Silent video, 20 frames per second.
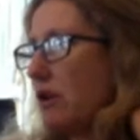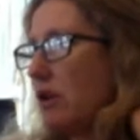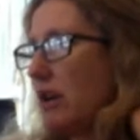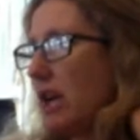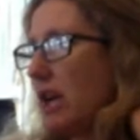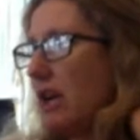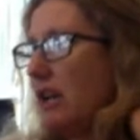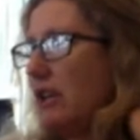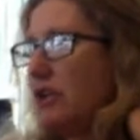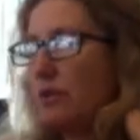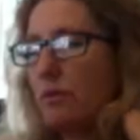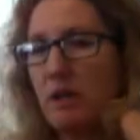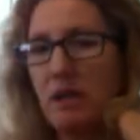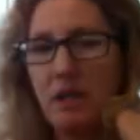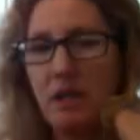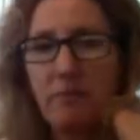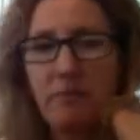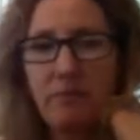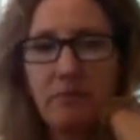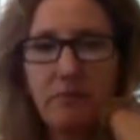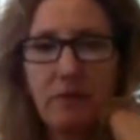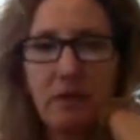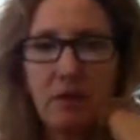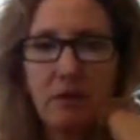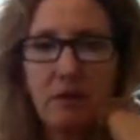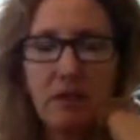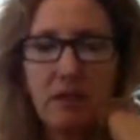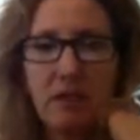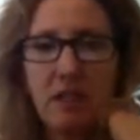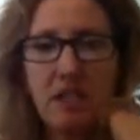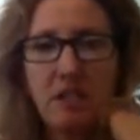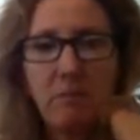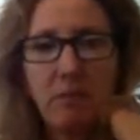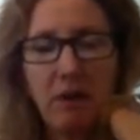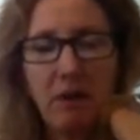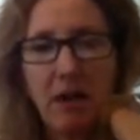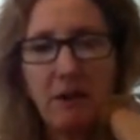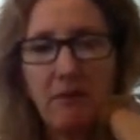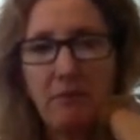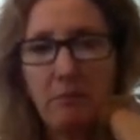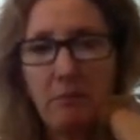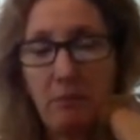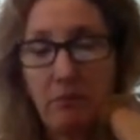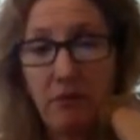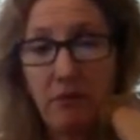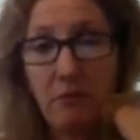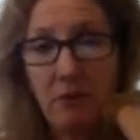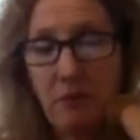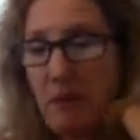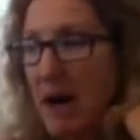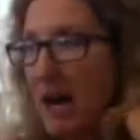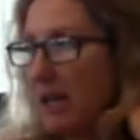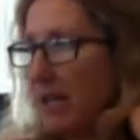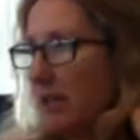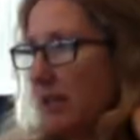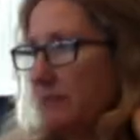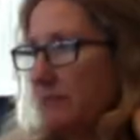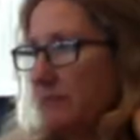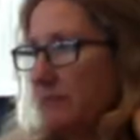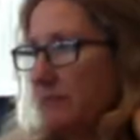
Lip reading: or atrium, receives blood from the body,